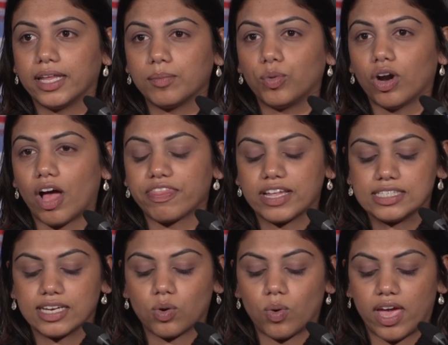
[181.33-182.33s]
in a more
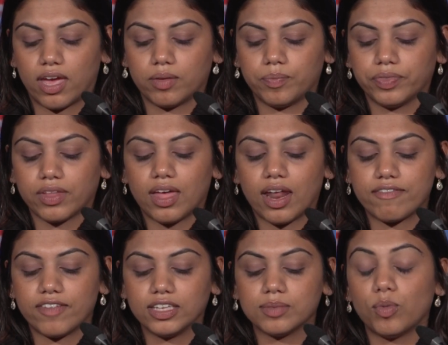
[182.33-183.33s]
authentic way, and I
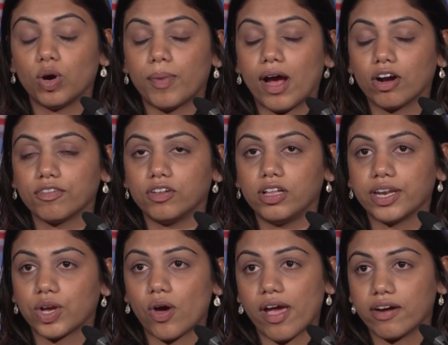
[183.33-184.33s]
felt more powerful
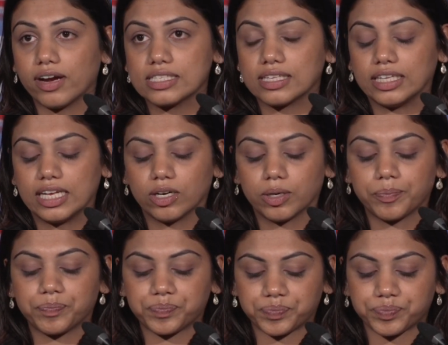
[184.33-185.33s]
and coherent as a leader.
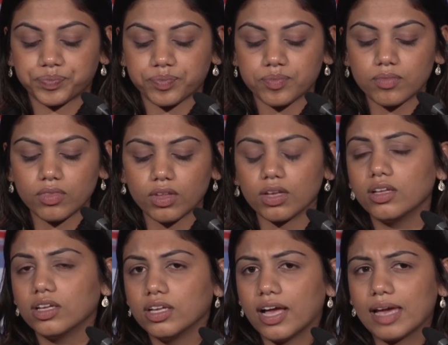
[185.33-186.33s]

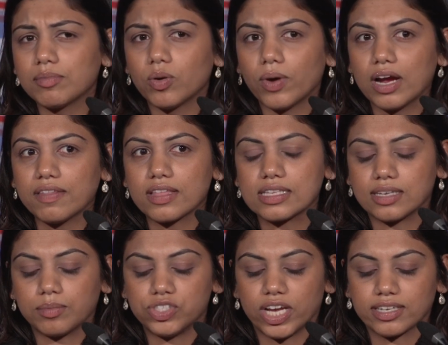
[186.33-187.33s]
I am aware that this
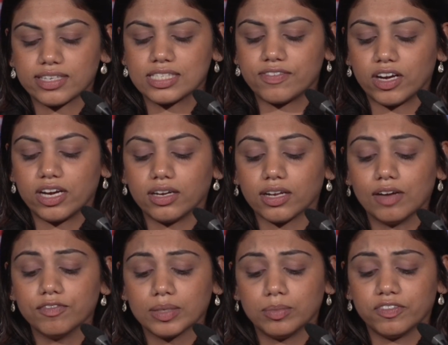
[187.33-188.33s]
subject is very
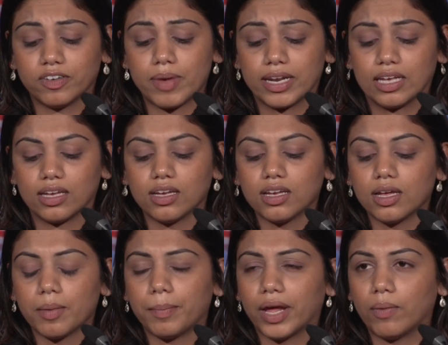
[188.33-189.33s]
uncomfortable for many,
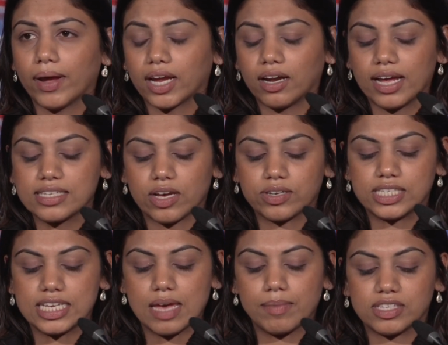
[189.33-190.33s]
but I recognize how
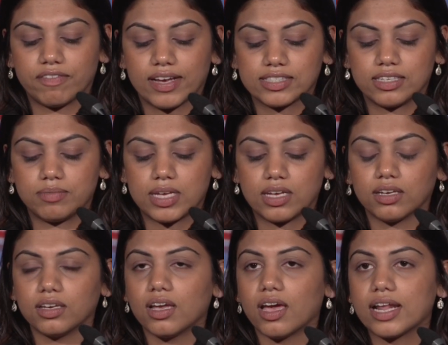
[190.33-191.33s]
TM has affected me,
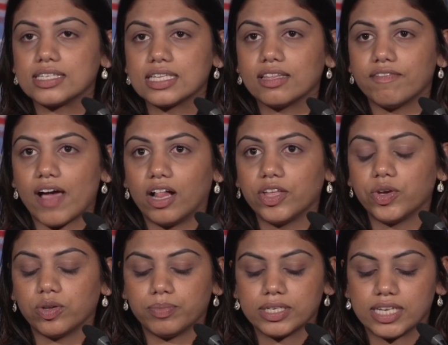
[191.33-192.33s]
and I see the value
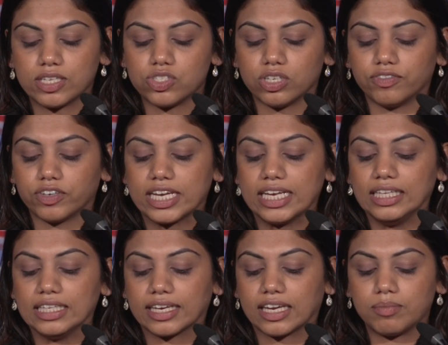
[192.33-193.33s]
and potential for
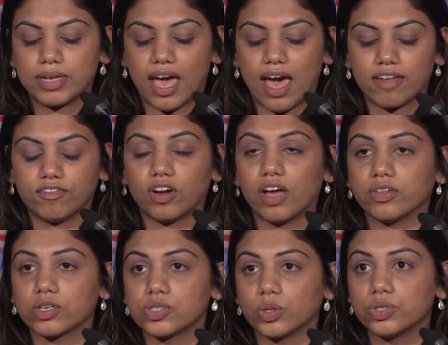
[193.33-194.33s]
healing that can be had for
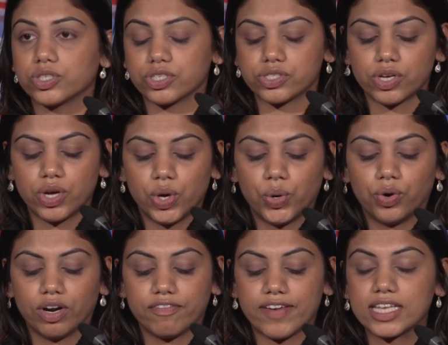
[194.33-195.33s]
other soldiers who
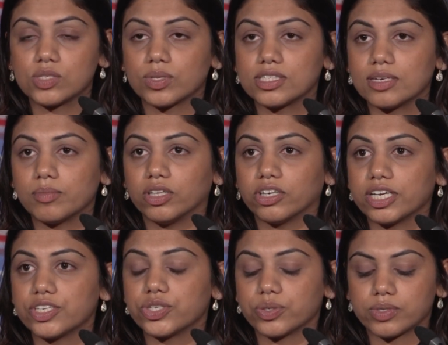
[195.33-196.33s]
are faced with similar
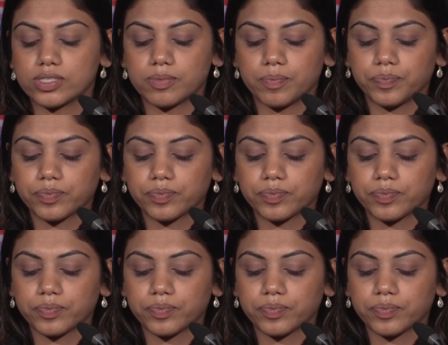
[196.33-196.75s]
issues.